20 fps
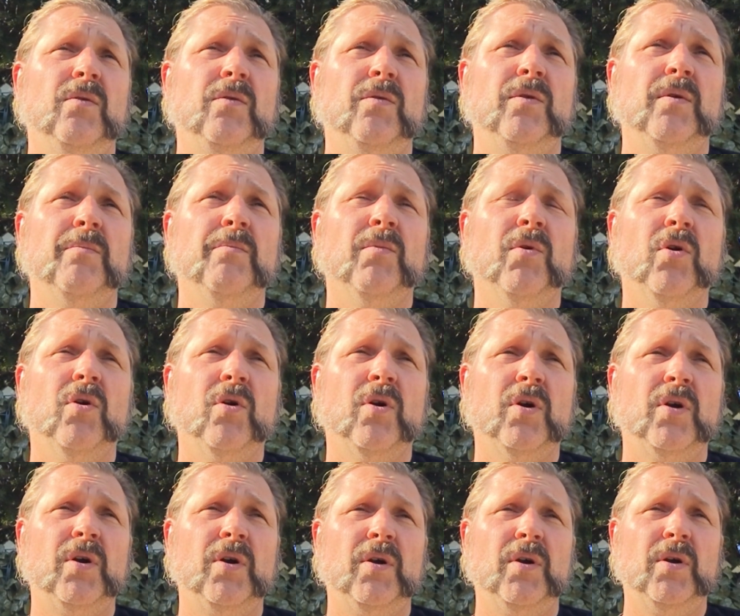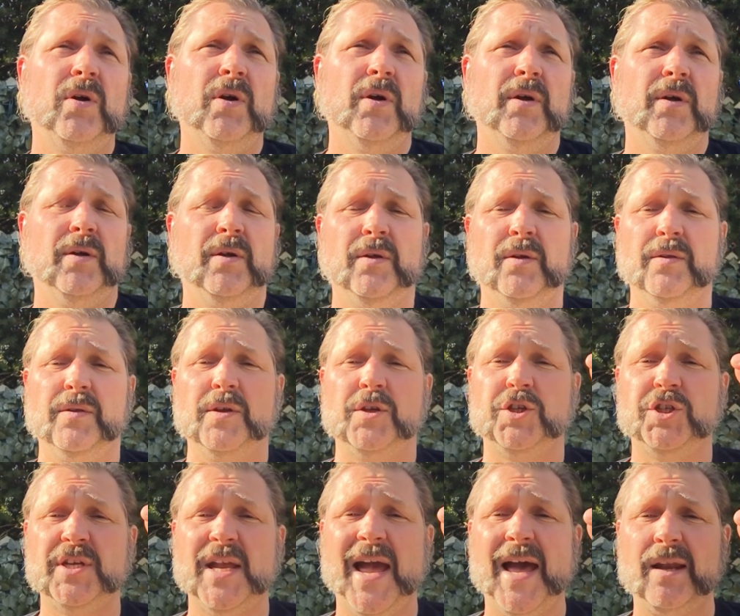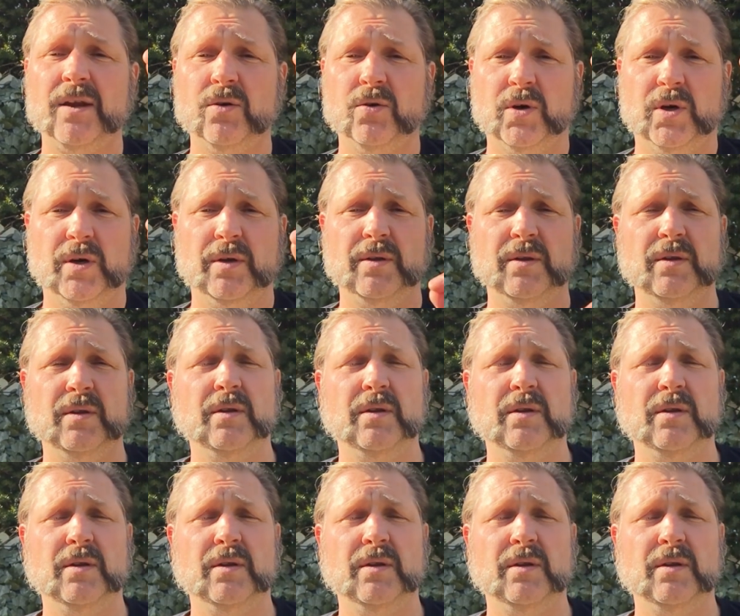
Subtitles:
the shallower